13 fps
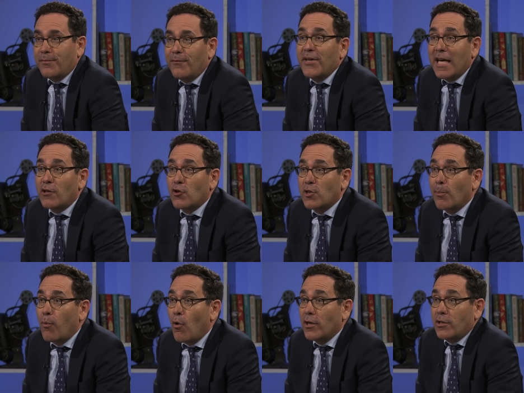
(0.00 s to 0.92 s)
financial
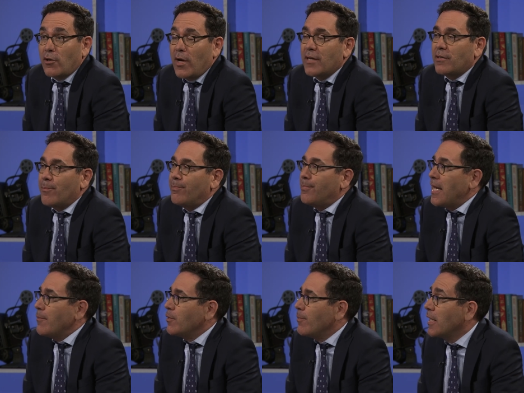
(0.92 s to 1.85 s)
support so as to
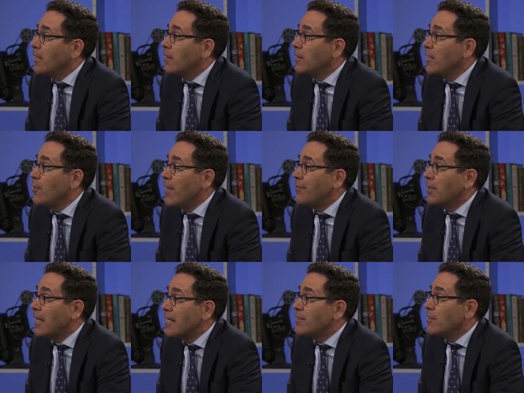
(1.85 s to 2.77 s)
be able to make it clear that
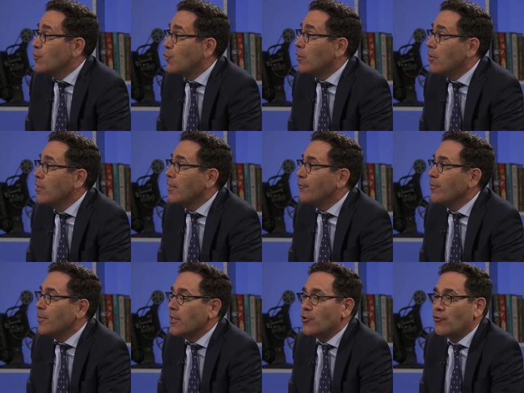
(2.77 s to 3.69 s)
the lessons we're learning
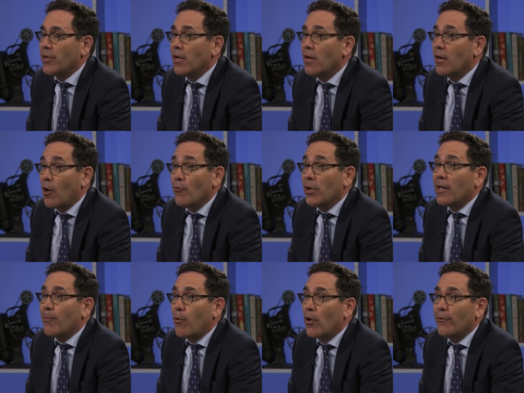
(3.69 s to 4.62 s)
from history are
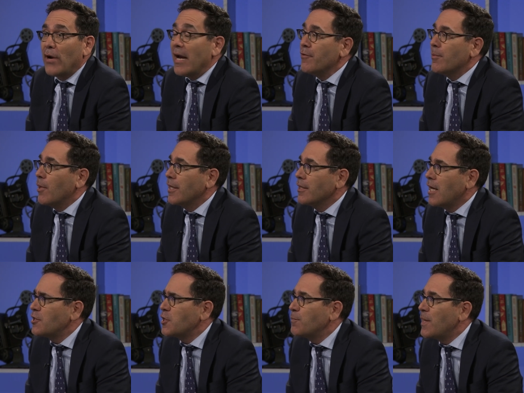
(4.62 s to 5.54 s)
really important for everybody,
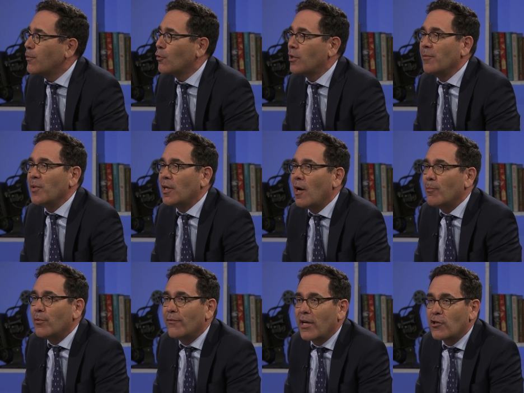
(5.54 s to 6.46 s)
not just people who are going to
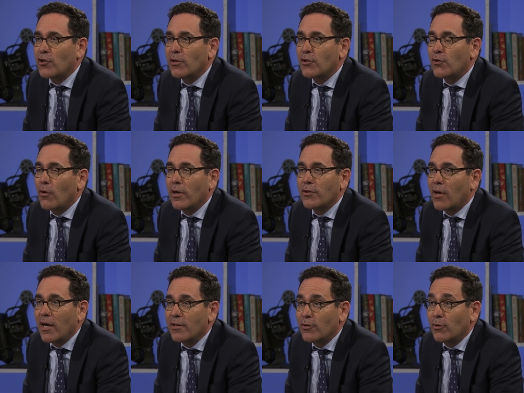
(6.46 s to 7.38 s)
become professional historians
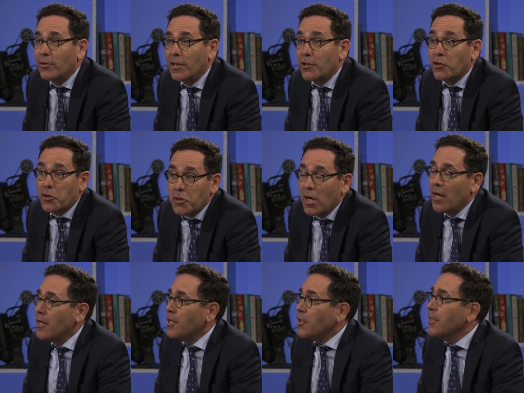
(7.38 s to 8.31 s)
or high school teachers.
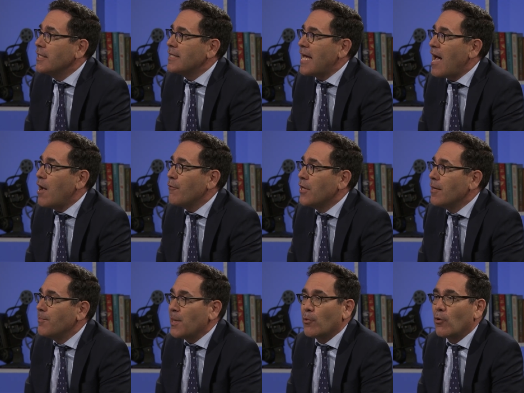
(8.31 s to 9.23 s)
You need to have
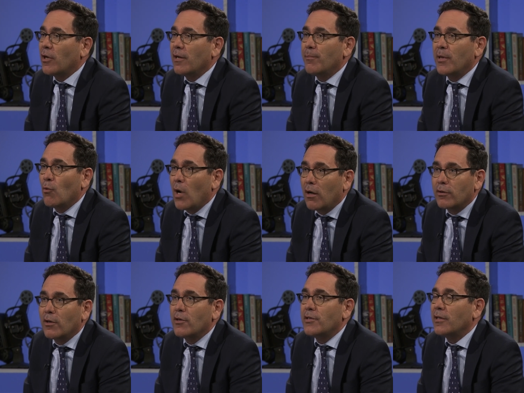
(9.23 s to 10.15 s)
people who are going to be
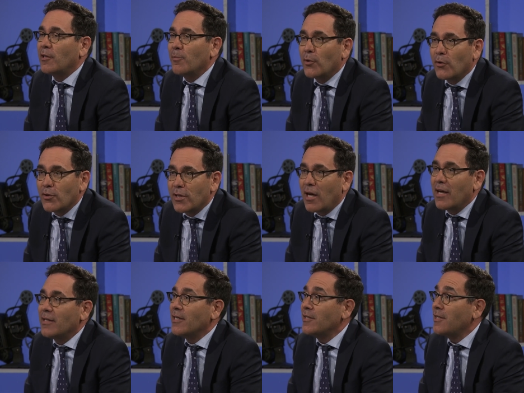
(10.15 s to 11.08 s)
welders and computer
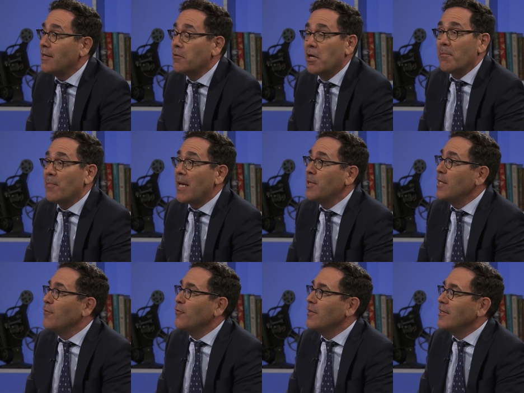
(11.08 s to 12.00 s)
scientists and maybe
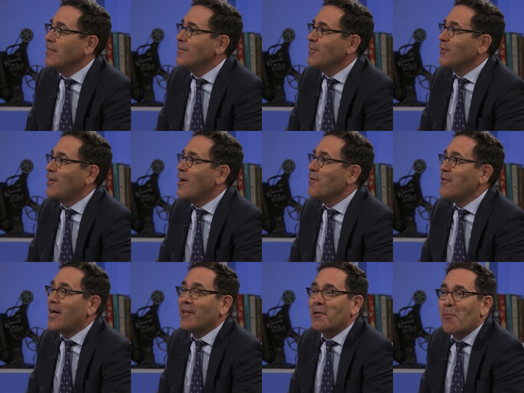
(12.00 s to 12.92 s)
even the Silicon
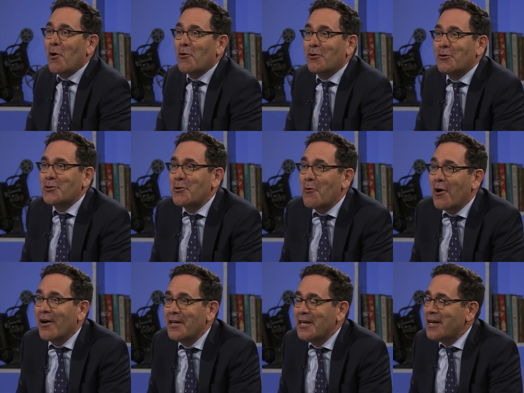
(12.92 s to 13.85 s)
Valley moguls who
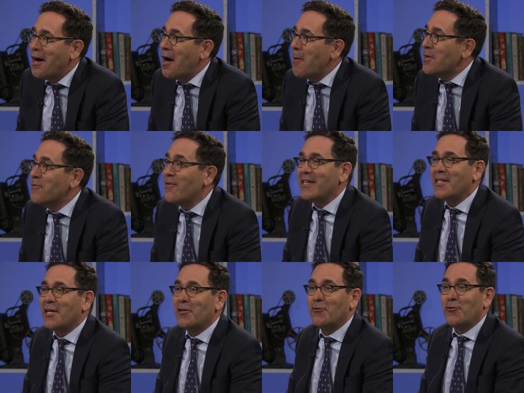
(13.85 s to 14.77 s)
are um, inventing